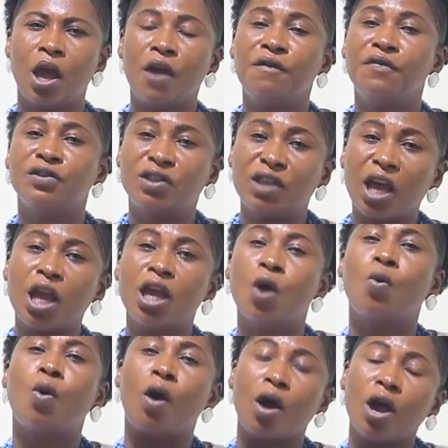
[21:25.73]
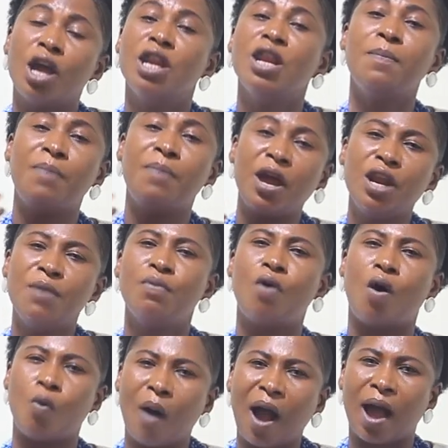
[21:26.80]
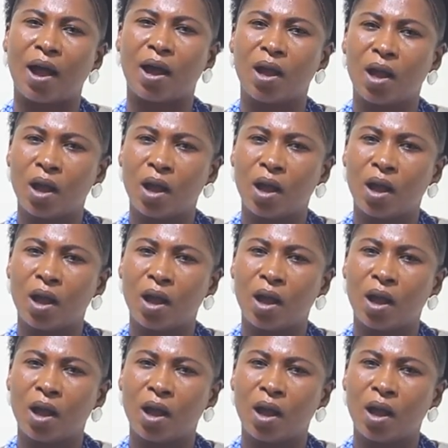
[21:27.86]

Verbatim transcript: if you say you were any penny be a wa